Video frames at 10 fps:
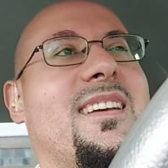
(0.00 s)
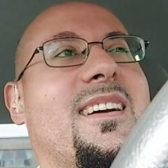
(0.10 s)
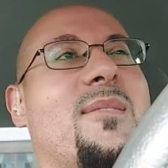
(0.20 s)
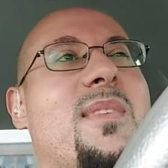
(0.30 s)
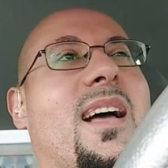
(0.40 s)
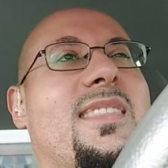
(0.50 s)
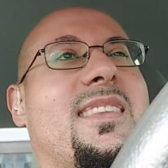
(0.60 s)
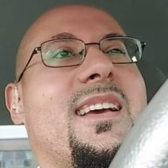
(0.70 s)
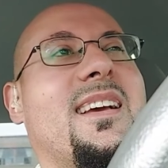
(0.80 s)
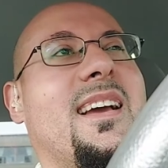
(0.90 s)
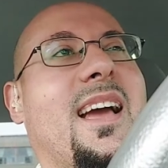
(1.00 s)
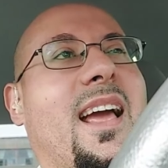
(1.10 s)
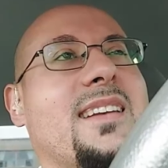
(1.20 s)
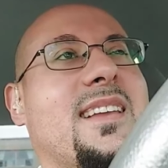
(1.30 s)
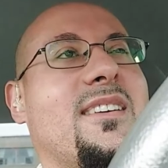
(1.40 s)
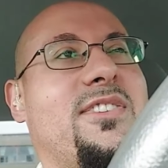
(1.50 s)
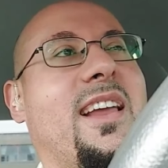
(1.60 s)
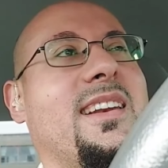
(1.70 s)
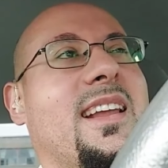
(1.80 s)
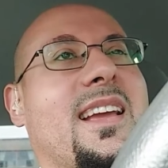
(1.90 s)
I'm not
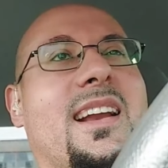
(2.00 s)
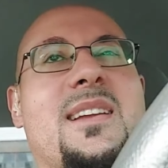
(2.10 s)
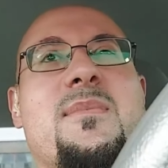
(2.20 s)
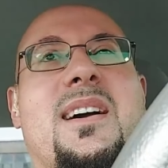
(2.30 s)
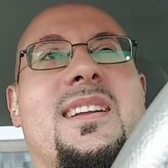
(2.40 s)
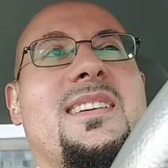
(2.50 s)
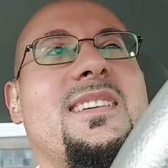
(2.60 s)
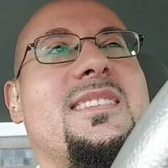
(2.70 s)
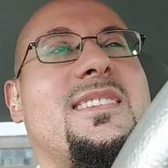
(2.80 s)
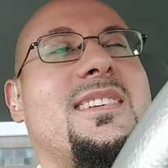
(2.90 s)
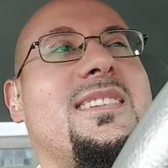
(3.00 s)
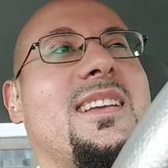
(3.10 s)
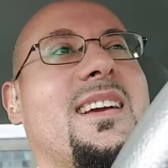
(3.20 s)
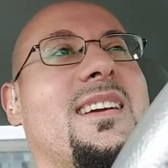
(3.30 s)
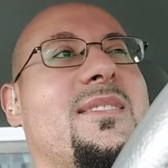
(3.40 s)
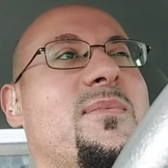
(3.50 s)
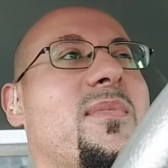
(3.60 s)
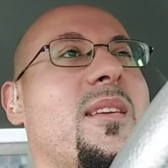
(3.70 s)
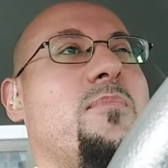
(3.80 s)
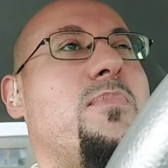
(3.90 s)
defending anybody. It's just that
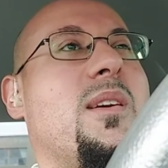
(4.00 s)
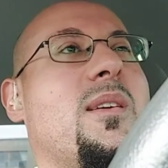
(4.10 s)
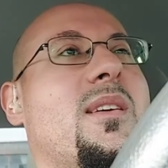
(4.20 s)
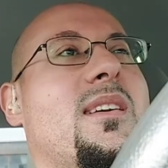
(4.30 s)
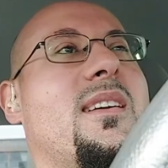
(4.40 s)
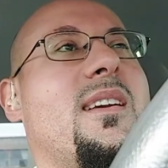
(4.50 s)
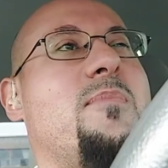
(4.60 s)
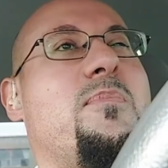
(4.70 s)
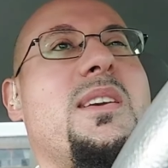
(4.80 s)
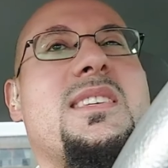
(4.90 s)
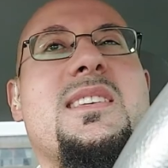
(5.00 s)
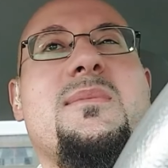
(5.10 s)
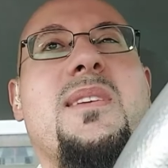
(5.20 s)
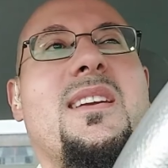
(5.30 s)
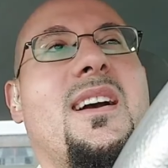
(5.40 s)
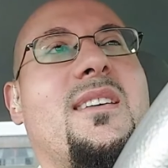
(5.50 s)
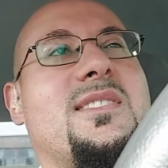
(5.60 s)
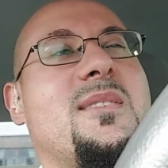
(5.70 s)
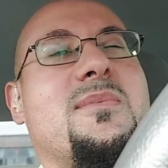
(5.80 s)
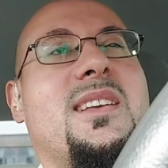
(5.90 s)
it pisses me off
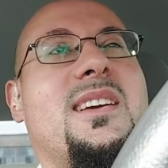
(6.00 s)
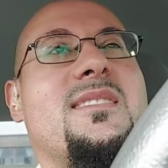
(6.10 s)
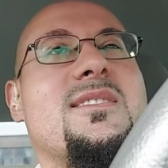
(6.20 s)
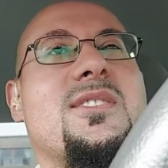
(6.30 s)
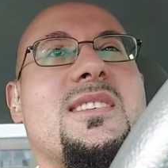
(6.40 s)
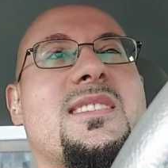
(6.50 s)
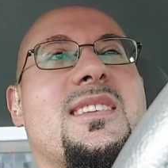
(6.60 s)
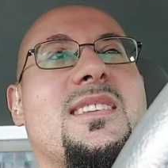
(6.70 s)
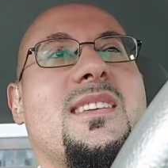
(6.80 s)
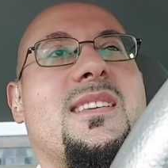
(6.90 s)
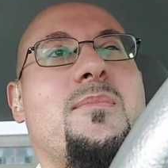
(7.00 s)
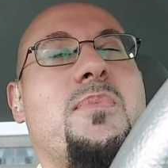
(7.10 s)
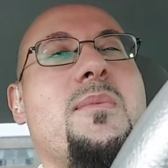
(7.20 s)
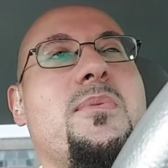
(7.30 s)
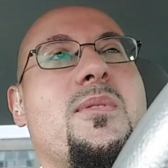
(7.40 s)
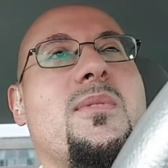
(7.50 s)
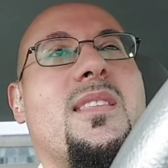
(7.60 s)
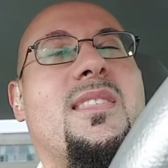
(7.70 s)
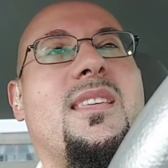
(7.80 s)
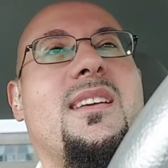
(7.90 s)
sometimes. Just the people
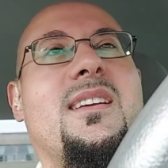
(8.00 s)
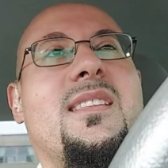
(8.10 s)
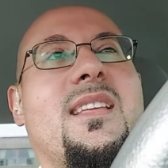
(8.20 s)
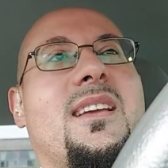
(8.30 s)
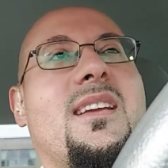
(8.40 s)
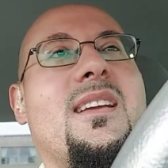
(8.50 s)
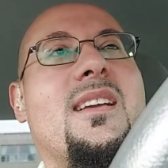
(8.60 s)
with the